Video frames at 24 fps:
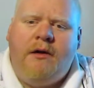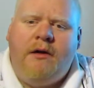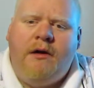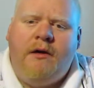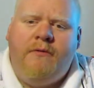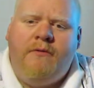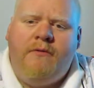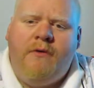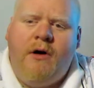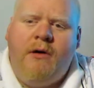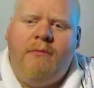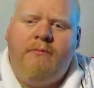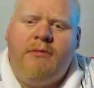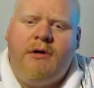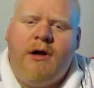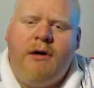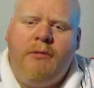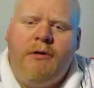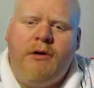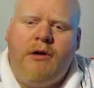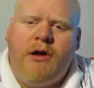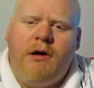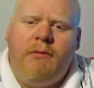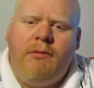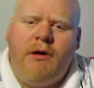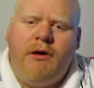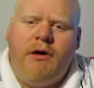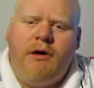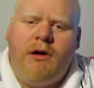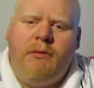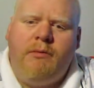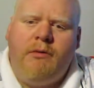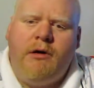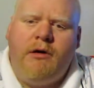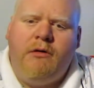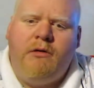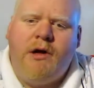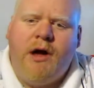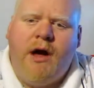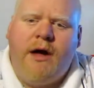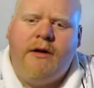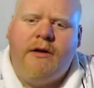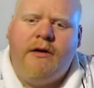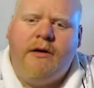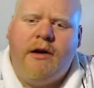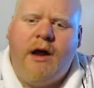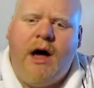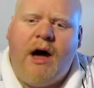from
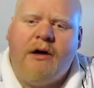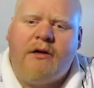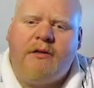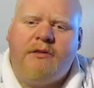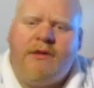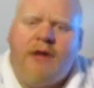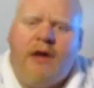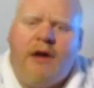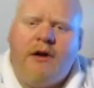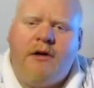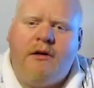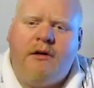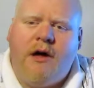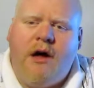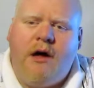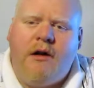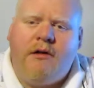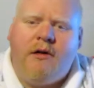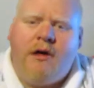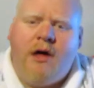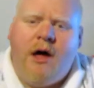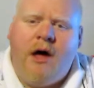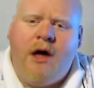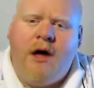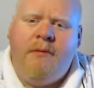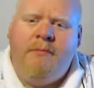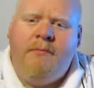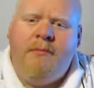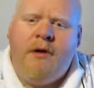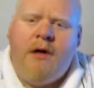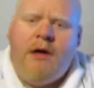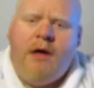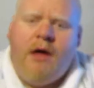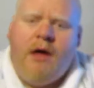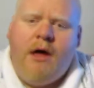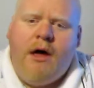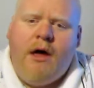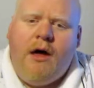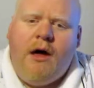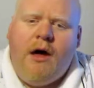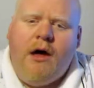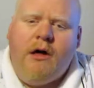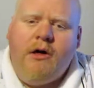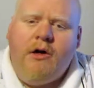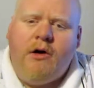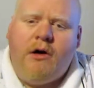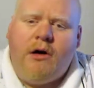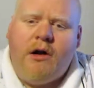www.noxtech.com.
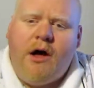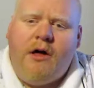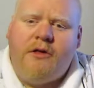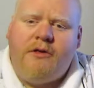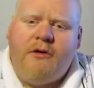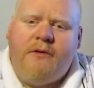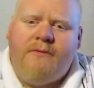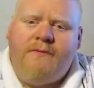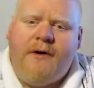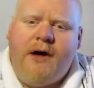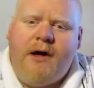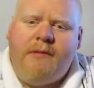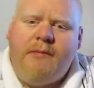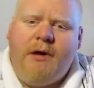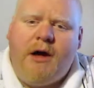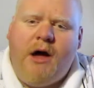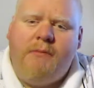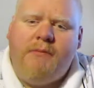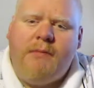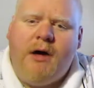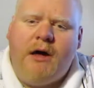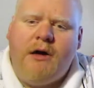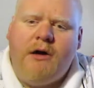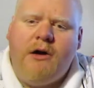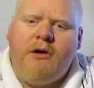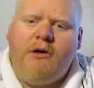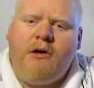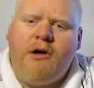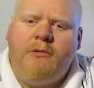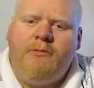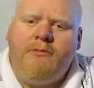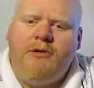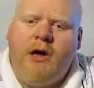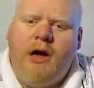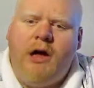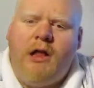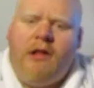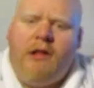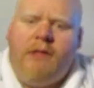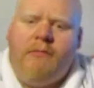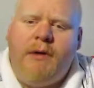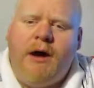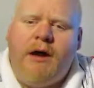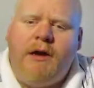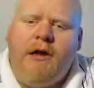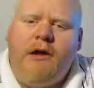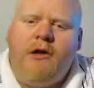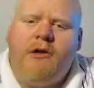You can also find me on my YouTube channel.
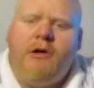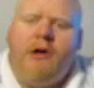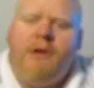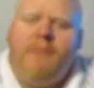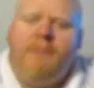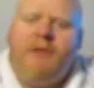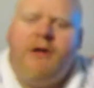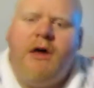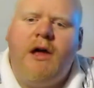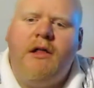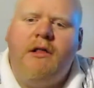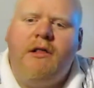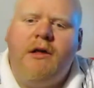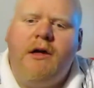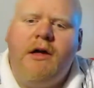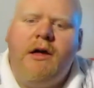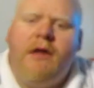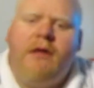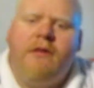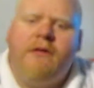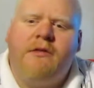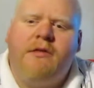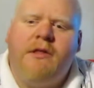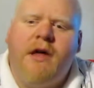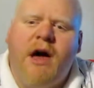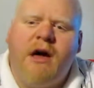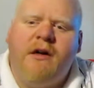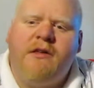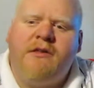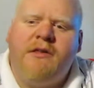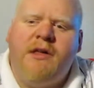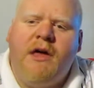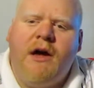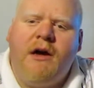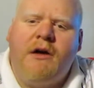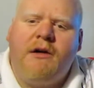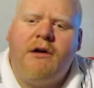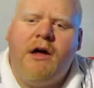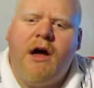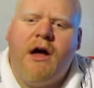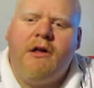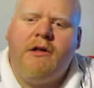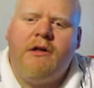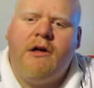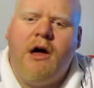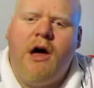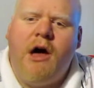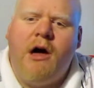My YouTube channel is
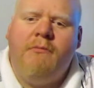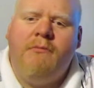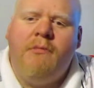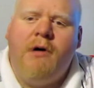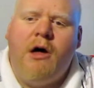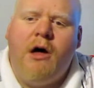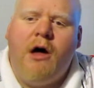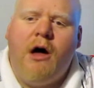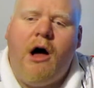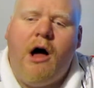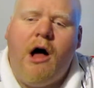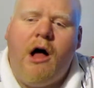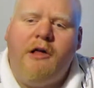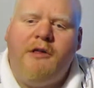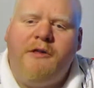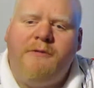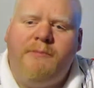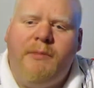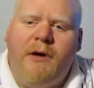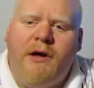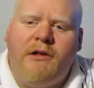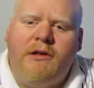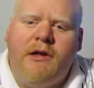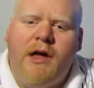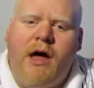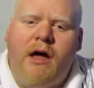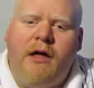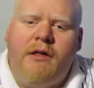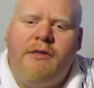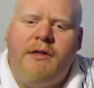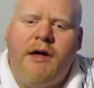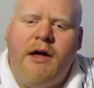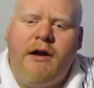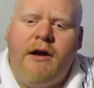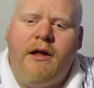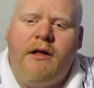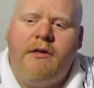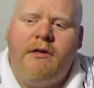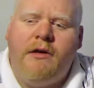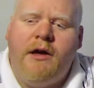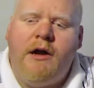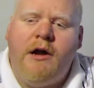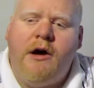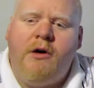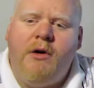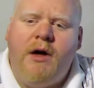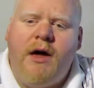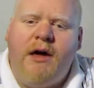noxtech.com, all spelled out. That is
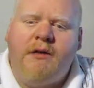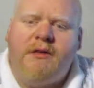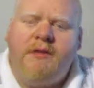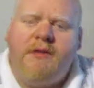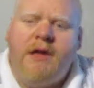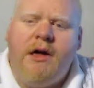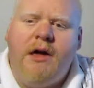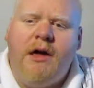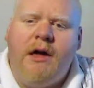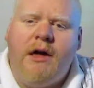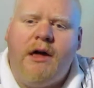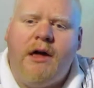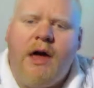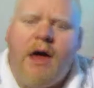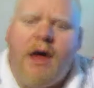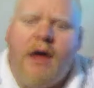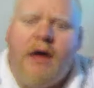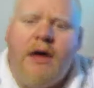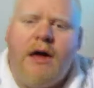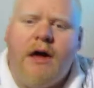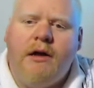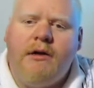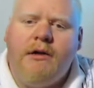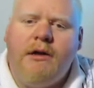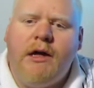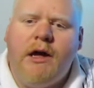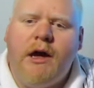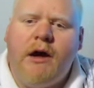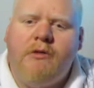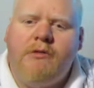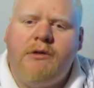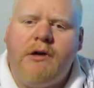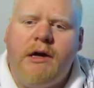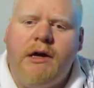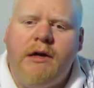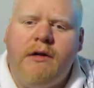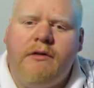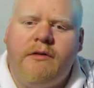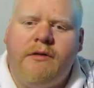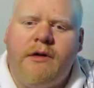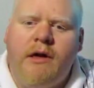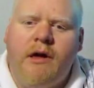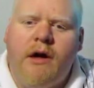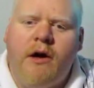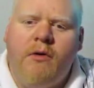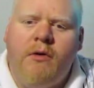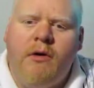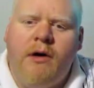
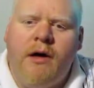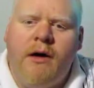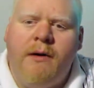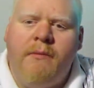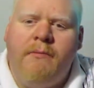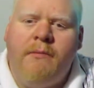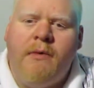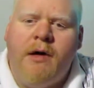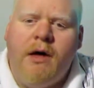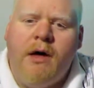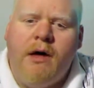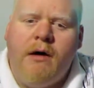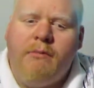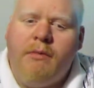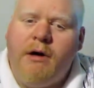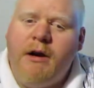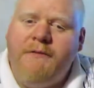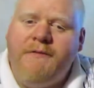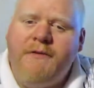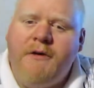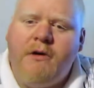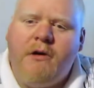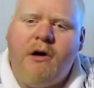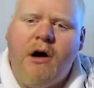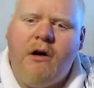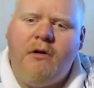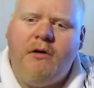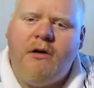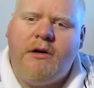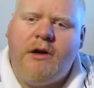NOXTEKDOTCOM. But if you go to